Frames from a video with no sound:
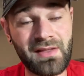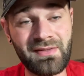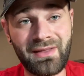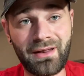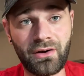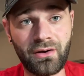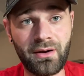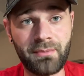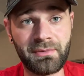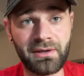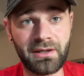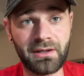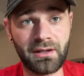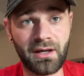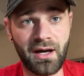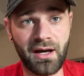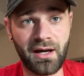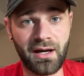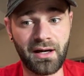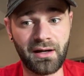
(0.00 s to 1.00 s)
That'll let
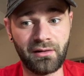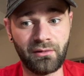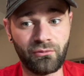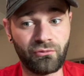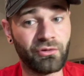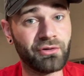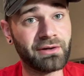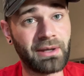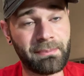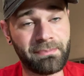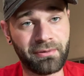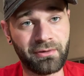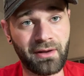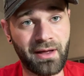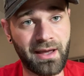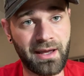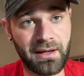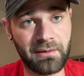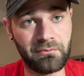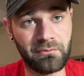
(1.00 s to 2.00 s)
me uh, really
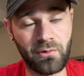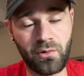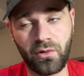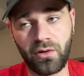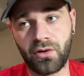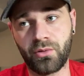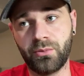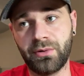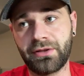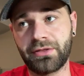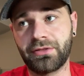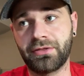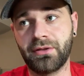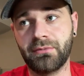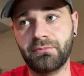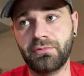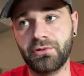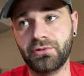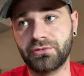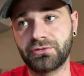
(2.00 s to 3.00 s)
play more with
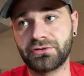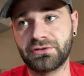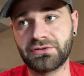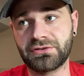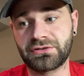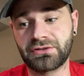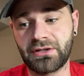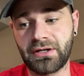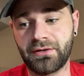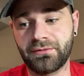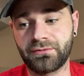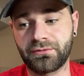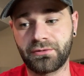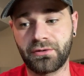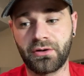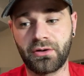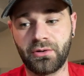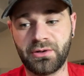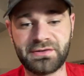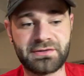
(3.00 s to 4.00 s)
the boost and stuff.
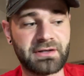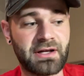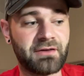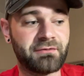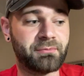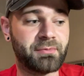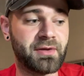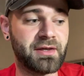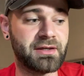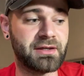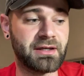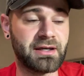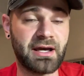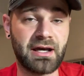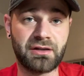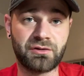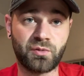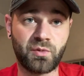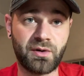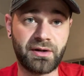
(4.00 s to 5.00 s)
So instead of peaking
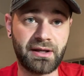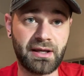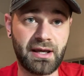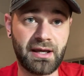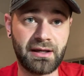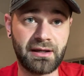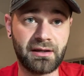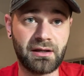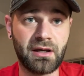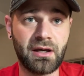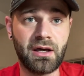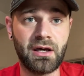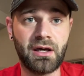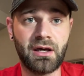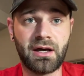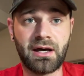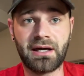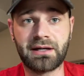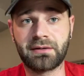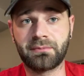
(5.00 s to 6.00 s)
at 28,
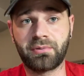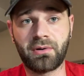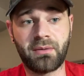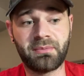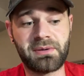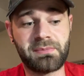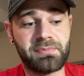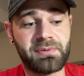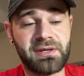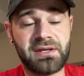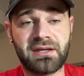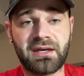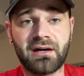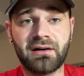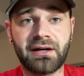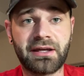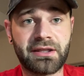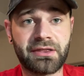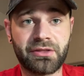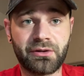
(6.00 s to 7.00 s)
I could probably peak
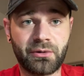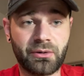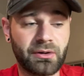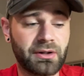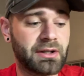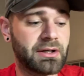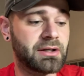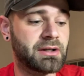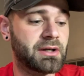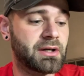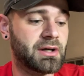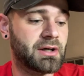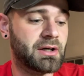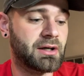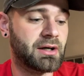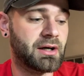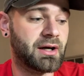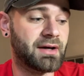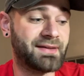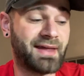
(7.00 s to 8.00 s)
at like 30
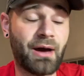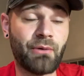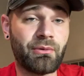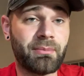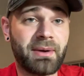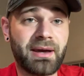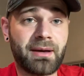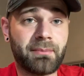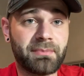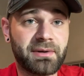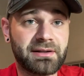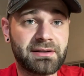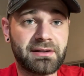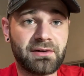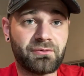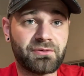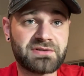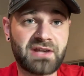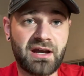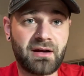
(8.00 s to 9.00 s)
and that would make a big
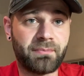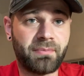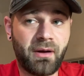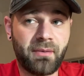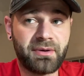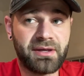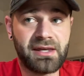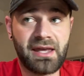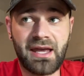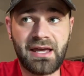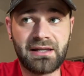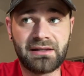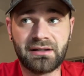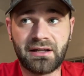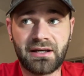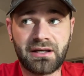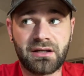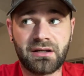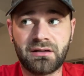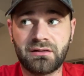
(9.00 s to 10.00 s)
difference. I could probably gain
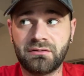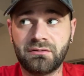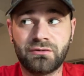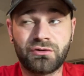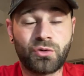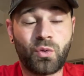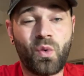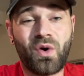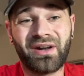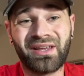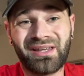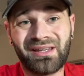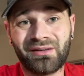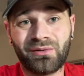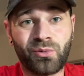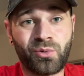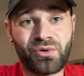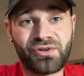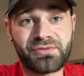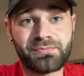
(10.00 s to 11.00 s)
like 20
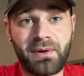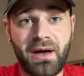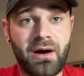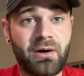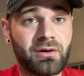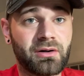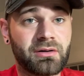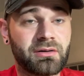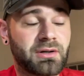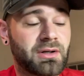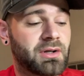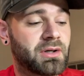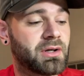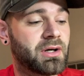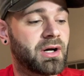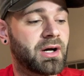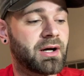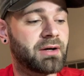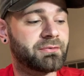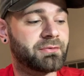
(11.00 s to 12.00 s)
horsepower
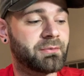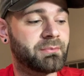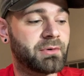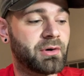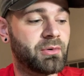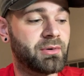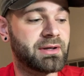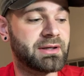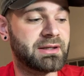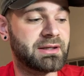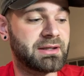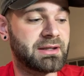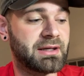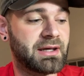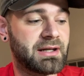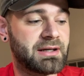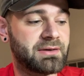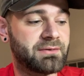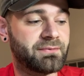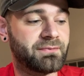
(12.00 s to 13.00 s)
uh, from going
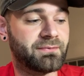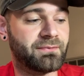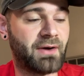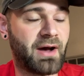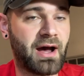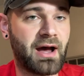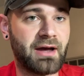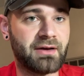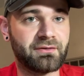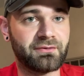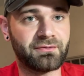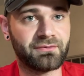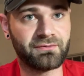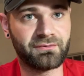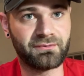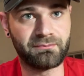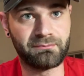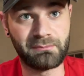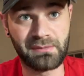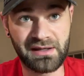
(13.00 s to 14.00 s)

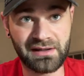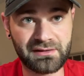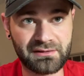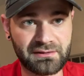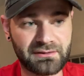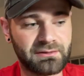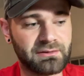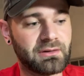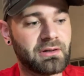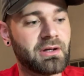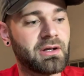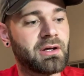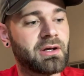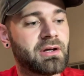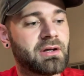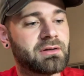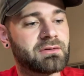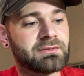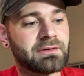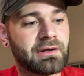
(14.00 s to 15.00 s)
E85 mix.
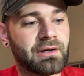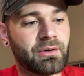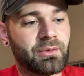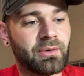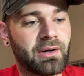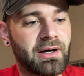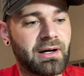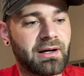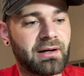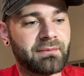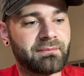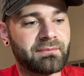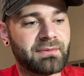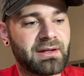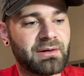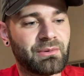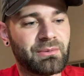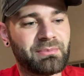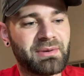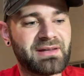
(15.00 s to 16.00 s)
So uh,
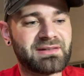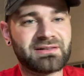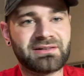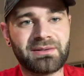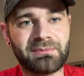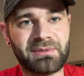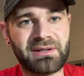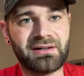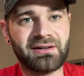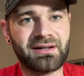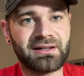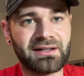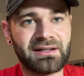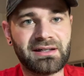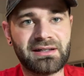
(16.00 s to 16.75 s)
it would basically be like an